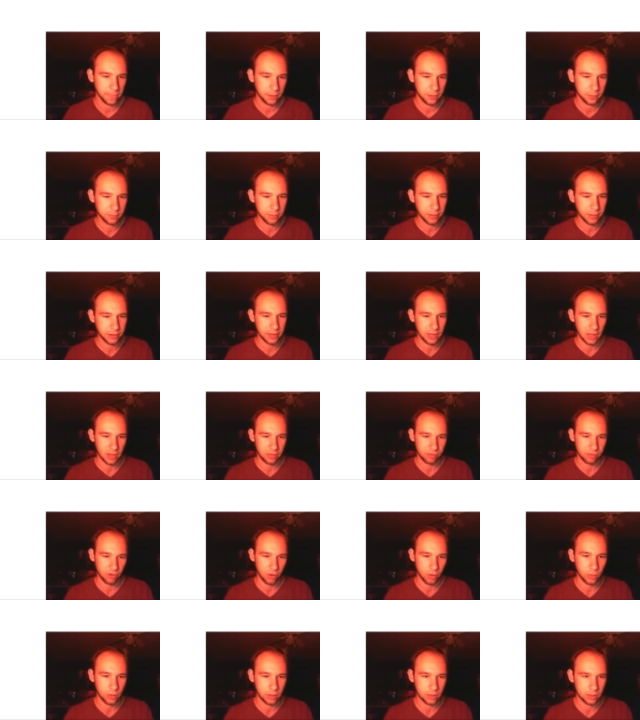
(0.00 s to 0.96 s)
Pretty
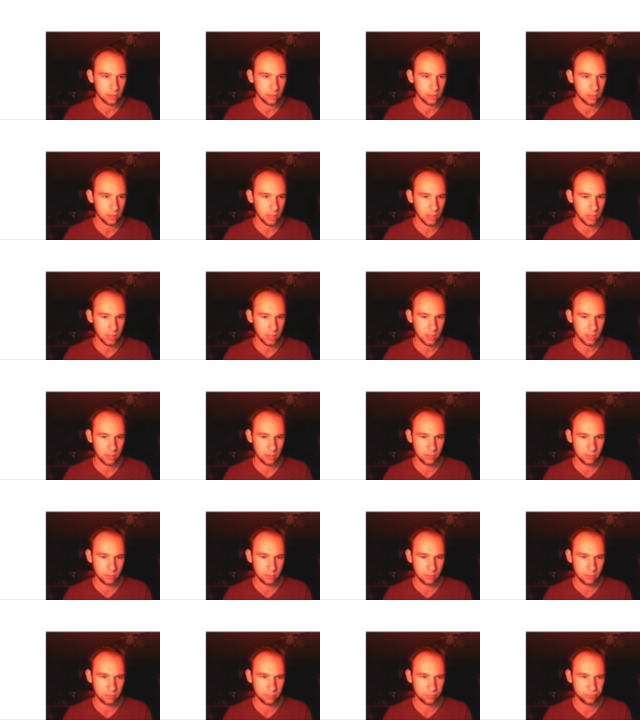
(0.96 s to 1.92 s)
cutthroat.
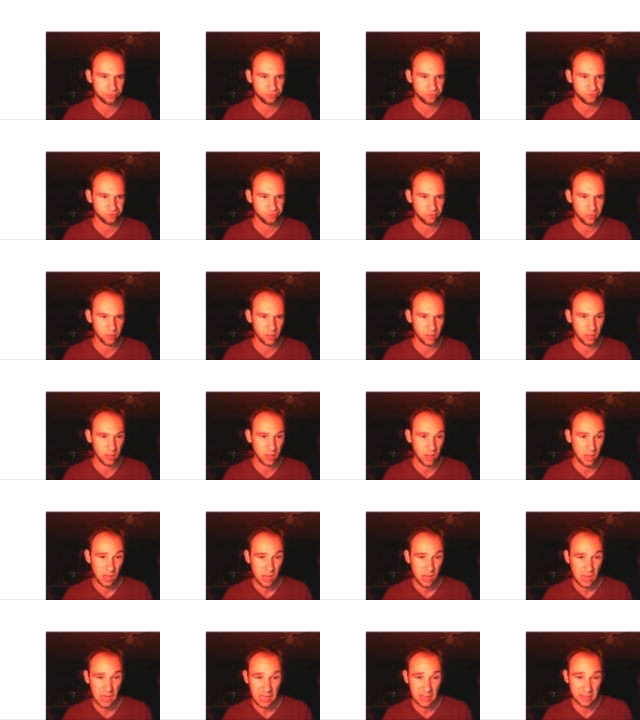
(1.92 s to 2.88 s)
Um,
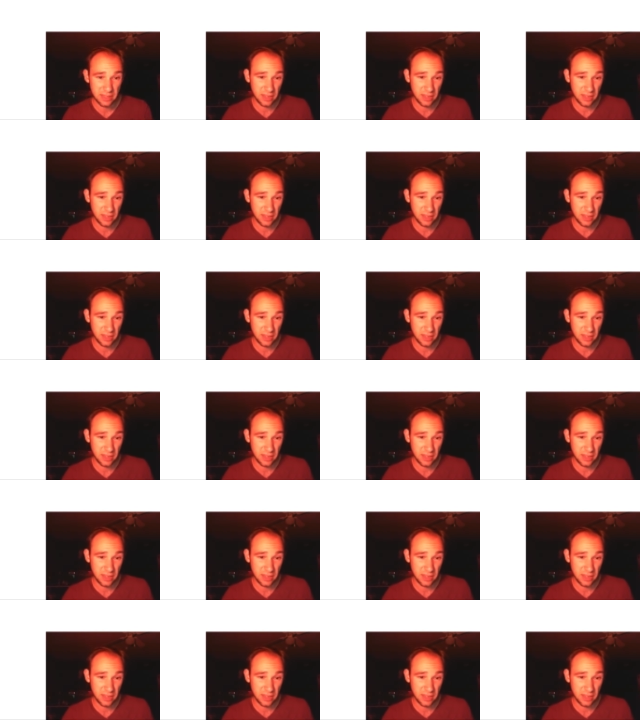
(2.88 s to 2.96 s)
and